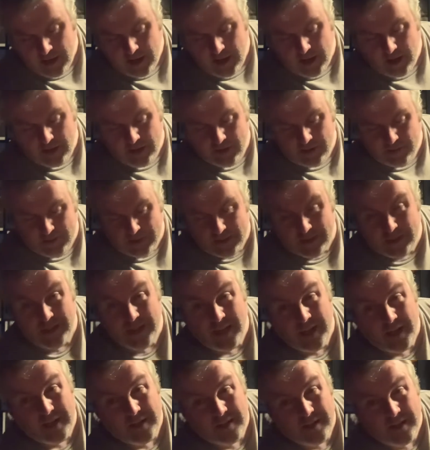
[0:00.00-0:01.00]
And it's
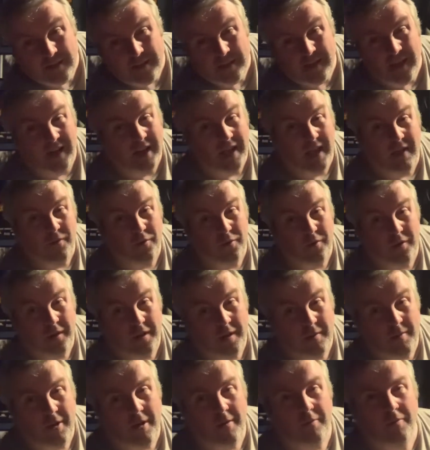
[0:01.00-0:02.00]
basically starts killing everyone in the
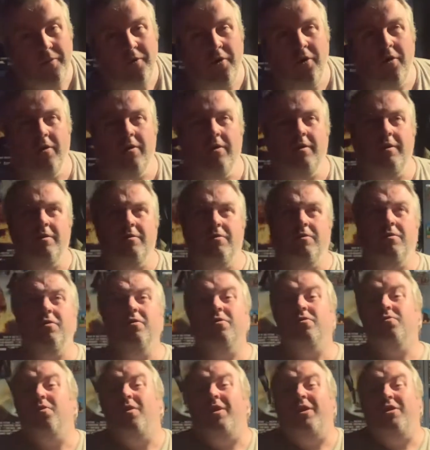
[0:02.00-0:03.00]
apartment block, and it
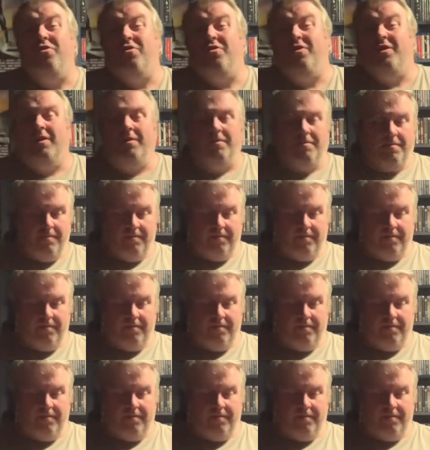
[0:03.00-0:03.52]
looks quite interesting.